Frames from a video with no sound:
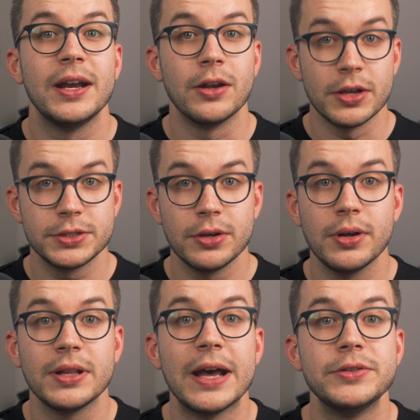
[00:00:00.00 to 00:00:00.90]
It
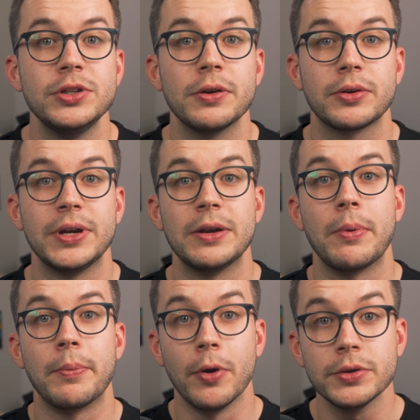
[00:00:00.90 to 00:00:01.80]
also allows you to create a
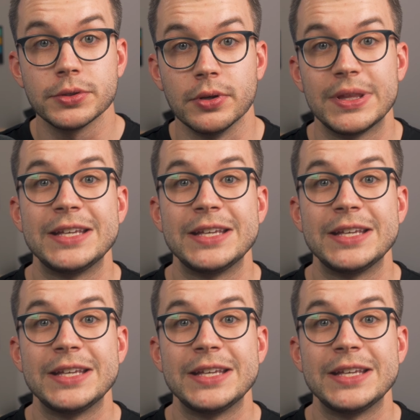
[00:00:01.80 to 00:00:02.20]
proposal